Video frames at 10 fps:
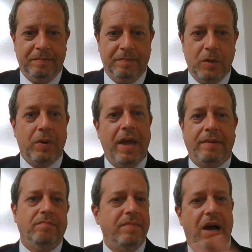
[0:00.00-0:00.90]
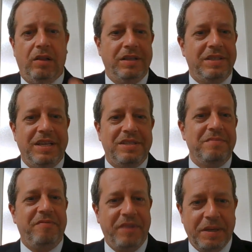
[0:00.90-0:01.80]
Okay, now let's get
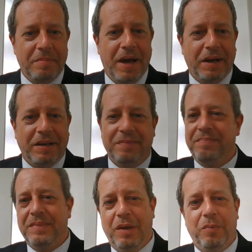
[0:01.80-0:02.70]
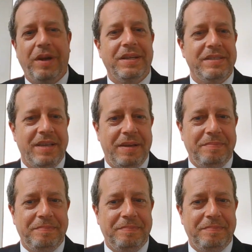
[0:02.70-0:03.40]
some feedback on what I said.